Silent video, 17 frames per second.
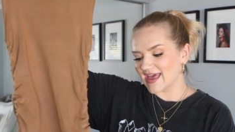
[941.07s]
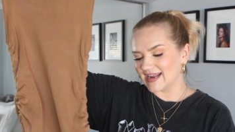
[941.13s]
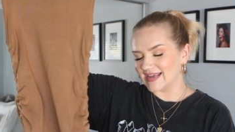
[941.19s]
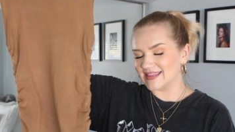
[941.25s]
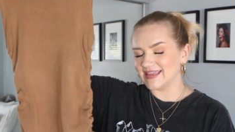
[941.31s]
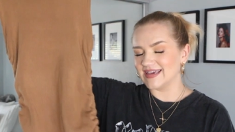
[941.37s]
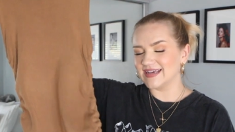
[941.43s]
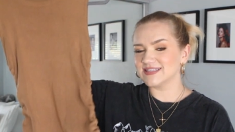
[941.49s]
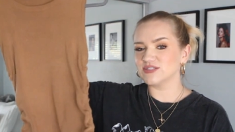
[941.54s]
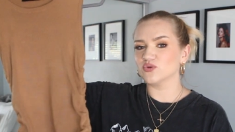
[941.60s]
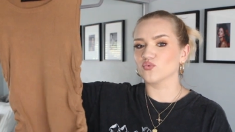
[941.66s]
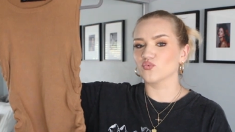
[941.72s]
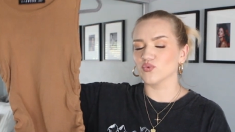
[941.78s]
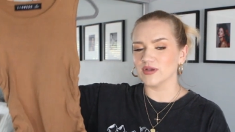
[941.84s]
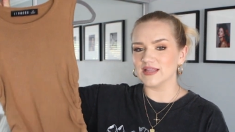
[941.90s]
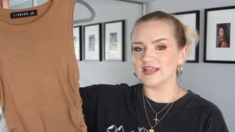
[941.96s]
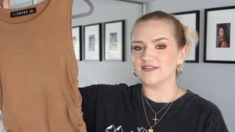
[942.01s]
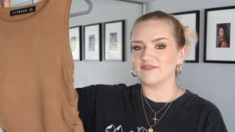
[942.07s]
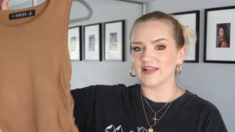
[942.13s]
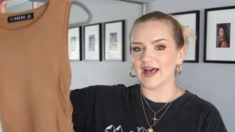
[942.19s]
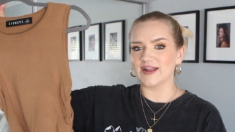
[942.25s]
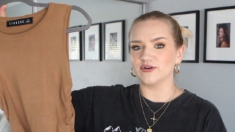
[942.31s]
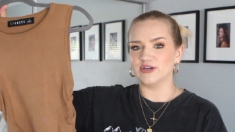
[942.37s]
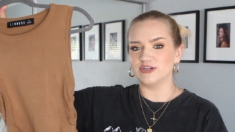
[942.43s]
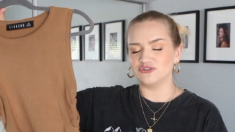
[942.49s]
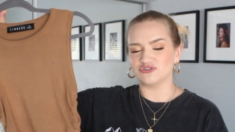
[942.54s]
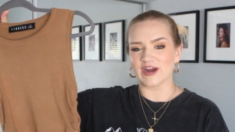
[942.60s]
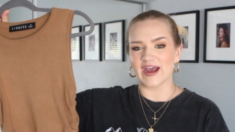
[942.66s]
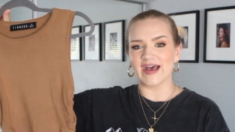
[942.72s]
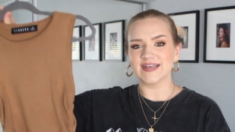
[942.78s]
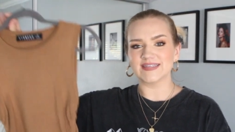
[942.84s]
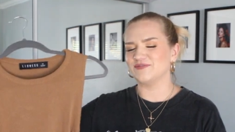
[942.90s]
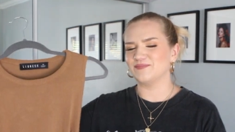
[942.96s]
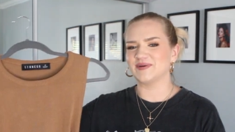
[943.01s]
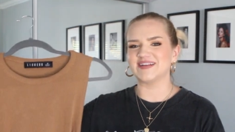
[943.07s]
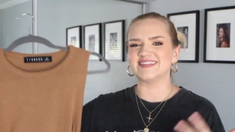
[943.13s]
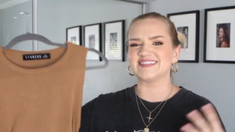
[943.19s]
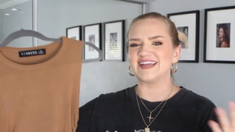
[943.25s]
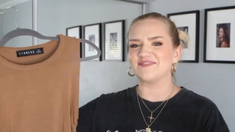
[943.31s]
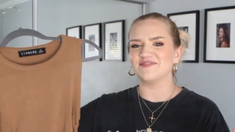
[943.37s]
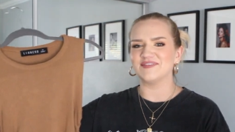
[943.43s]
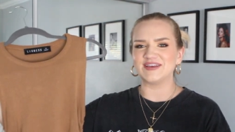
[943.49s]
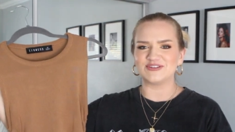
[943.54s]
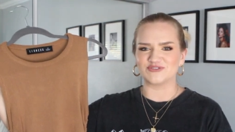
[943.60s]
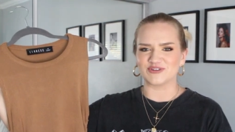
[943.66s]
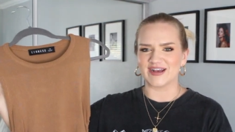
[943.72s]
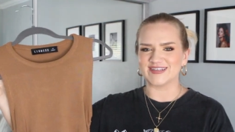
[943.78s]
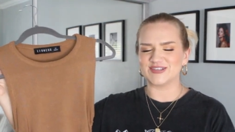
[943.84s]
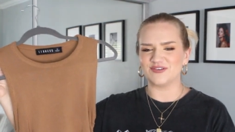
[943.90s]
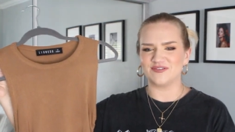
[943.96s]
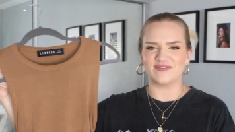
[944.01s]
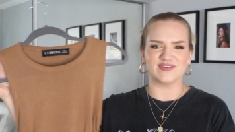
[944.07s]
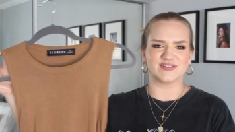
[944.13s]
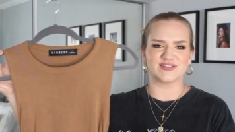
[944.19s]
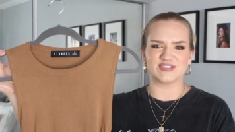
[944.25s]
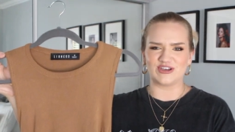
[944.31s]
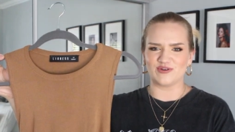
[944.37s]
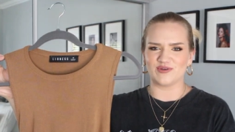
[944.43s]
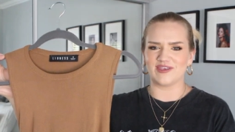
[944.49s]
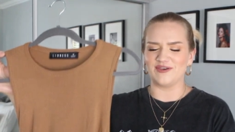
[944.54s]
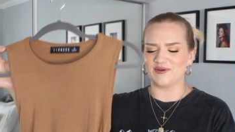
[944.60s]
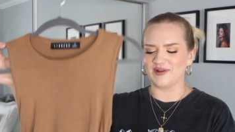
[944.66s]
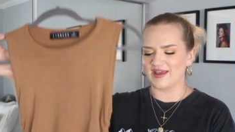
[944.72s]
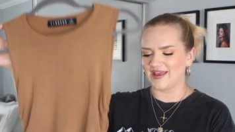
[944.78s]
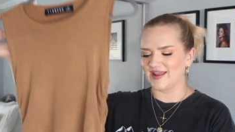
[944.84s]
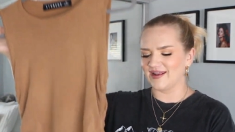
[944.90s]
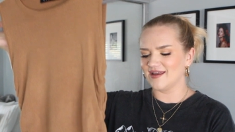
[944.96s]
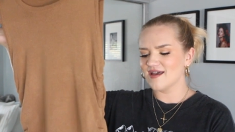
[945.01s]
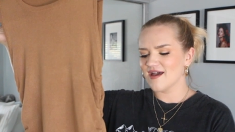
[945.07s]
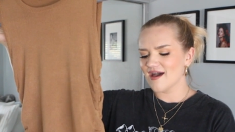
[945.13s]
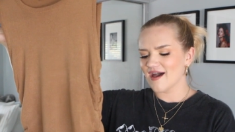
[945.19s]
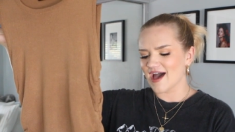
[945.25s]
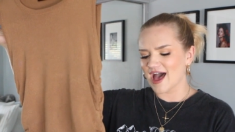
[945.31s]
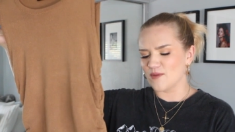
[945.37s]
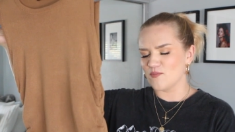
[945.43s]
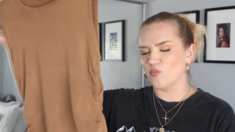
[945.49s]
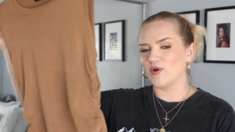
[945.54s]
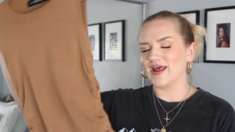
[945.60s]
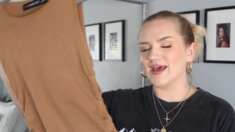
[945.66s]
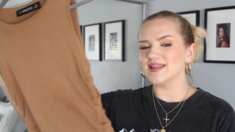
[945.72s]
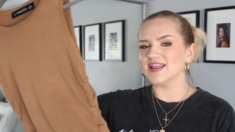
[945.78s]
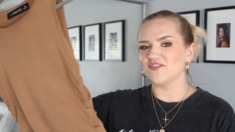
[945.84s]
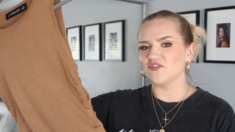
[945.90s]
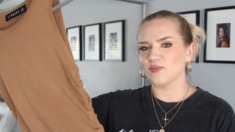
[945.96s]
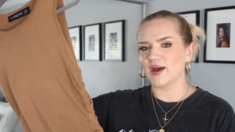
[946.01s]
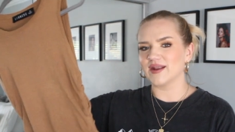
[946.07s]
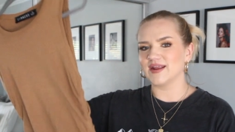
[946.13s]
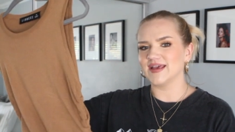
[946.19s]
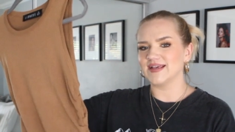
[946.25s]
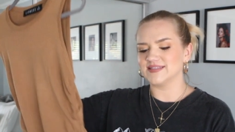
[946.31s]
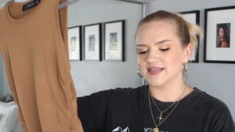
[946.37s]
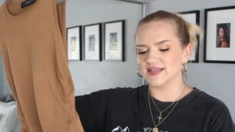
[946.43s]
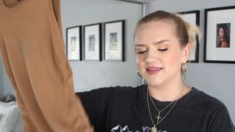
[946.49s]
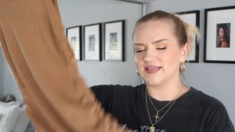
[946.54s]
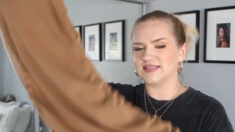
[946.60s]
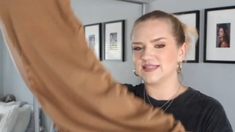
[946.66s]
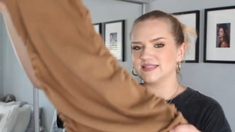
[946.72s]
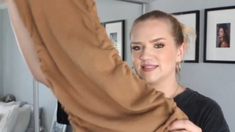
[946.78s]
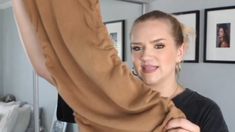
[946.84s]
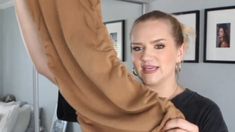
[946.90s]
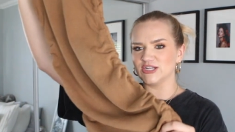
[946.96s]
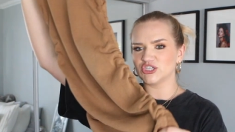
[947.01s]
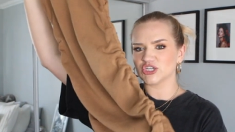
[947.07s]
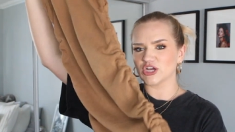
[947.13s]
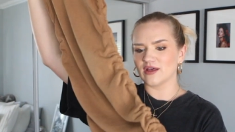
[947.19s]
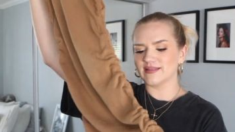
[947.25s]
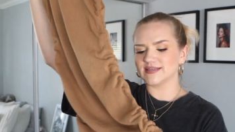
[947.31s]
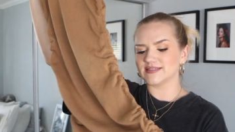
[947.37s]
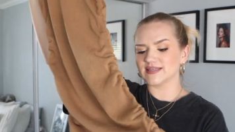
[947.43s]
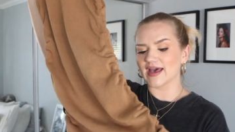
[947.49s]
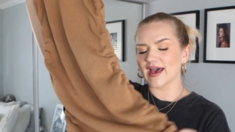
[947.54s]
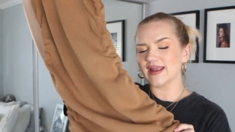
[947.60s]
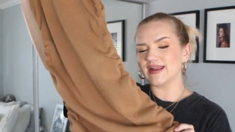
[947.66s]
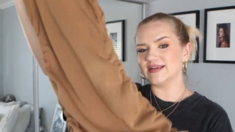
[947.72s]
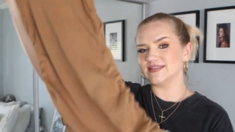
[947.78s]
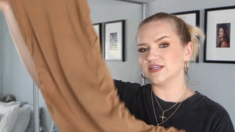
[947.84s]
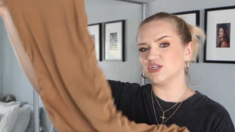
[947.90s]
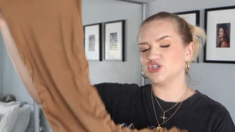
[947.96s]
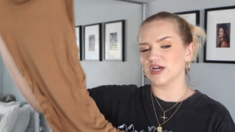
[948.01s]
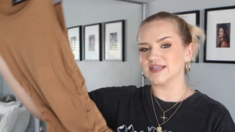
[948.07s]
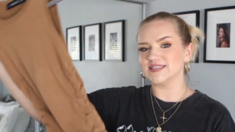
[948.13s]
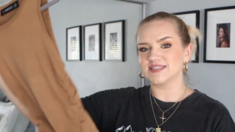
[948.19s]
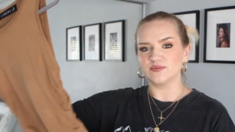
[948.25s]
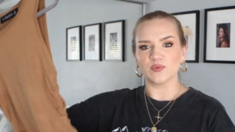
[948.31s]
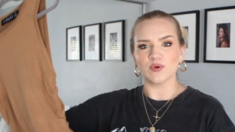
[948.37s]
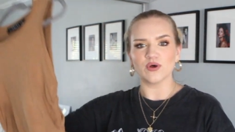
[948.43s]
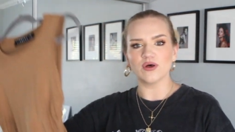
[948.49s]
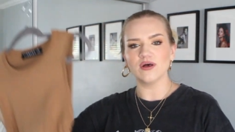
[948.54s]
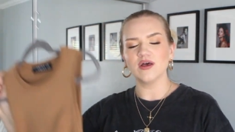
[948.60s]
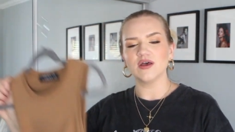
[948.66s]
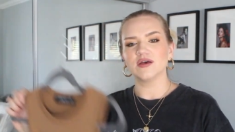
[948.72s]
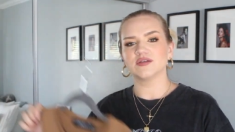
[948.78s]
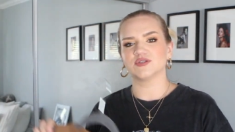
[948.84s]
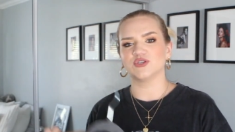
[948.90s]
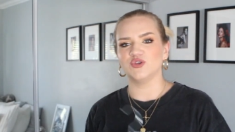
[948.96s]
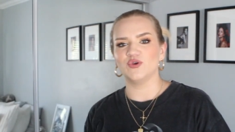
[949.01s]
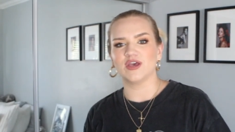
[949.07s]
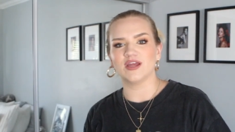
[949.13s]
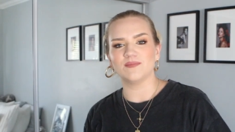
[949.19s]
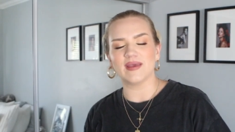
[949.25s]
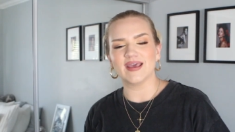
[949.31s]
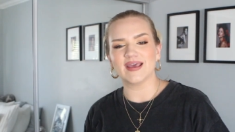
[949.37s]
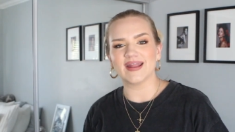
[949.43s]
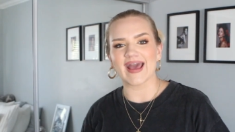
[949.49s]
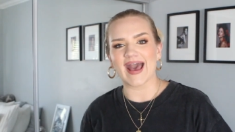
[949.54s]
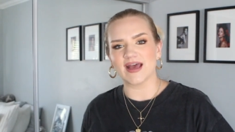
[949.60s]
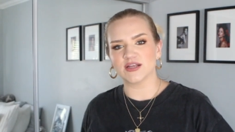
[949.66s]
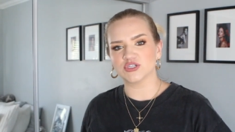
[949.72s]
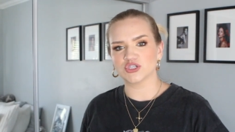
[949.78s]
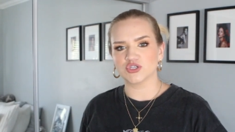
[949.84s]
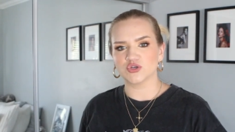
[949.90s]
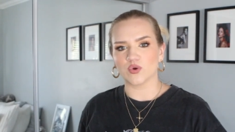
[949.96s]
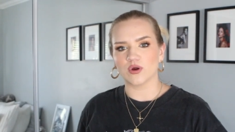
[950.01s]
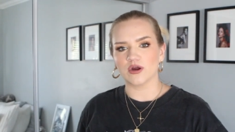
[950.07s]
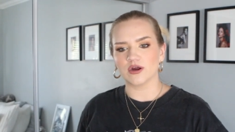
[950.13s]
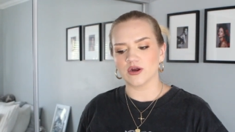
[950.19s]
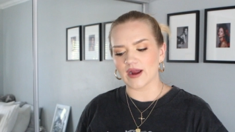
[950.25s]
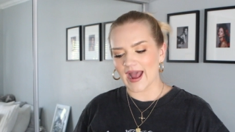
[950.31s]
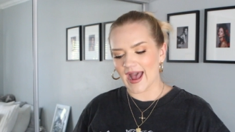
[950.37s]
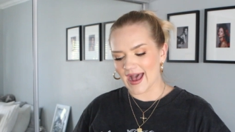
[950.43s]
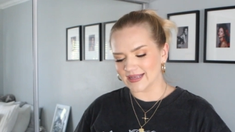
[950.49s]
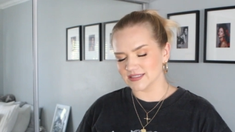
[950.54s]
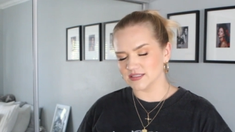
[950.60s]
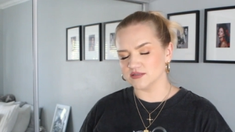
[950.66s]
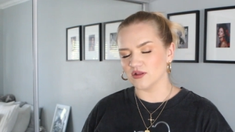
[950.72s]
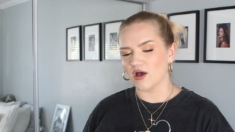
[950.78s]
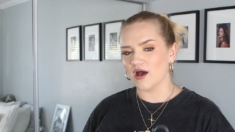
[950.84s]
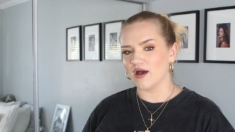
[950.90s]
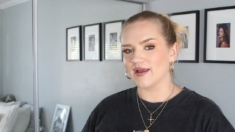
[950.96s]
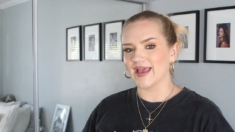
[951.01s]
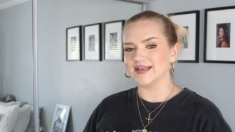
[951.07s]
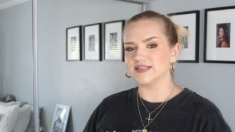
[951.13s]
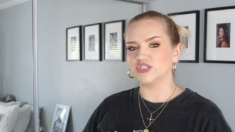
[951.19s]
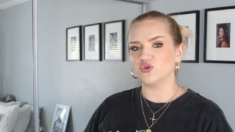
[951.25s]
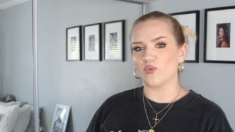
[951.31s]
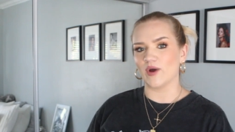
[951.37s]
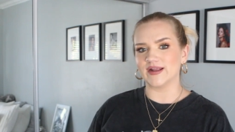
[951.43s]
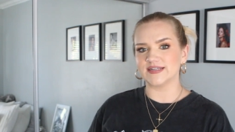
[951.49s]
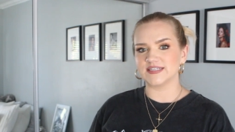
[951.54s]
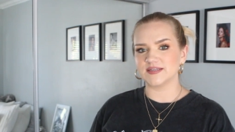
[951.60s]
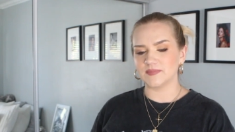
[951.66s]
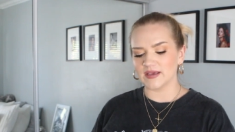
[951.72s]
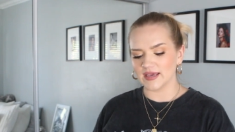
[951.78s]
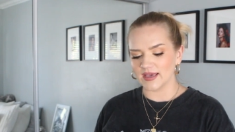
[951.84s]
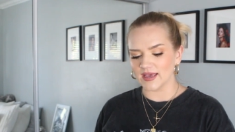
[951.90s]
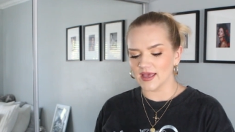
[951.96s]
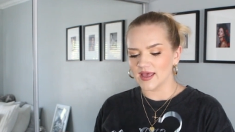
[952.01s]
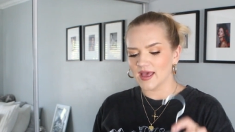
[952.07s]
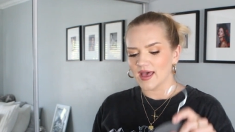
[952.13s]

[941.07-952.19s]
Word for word: And I think it's a really flattering dress, but it's definitely a dress you feel so cute in. Um, what I love about it is that the cinch on the side is adjustable, so you can make it as short or as long as you want it to be.